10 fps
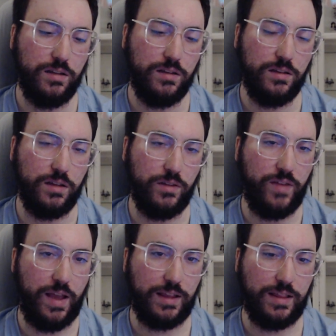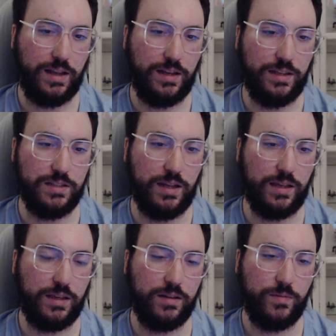the fact that it's
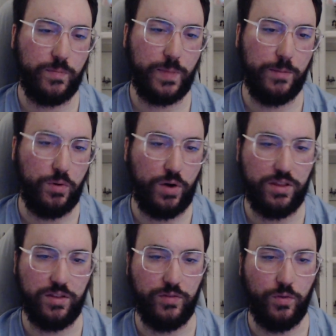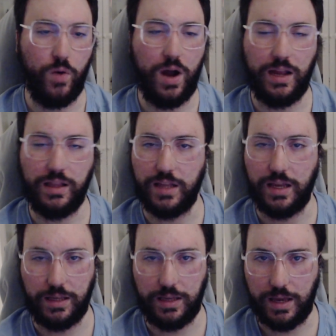like Breath of the Wild,
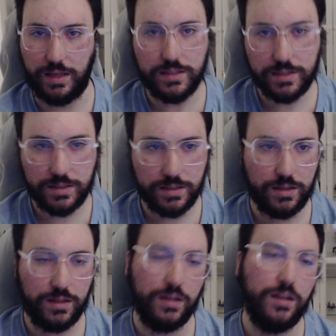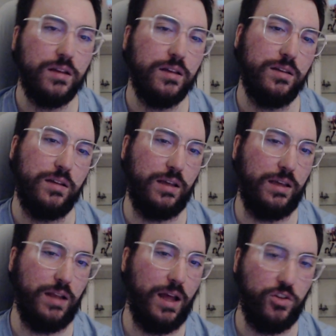I guess, uh,
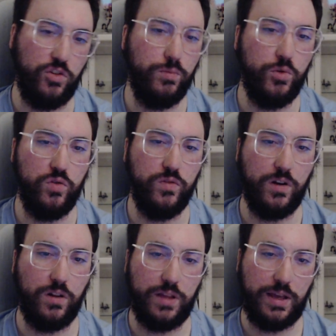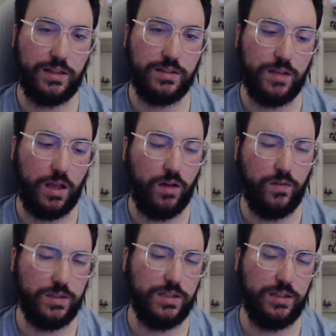in how you move and all that.
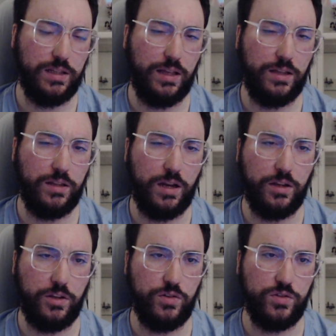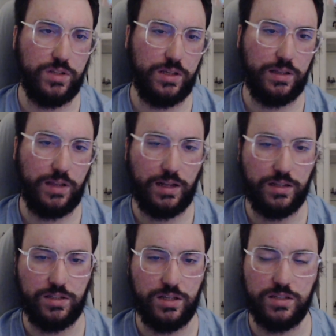Obviously, they they're using that
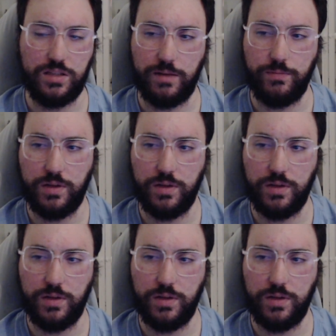system.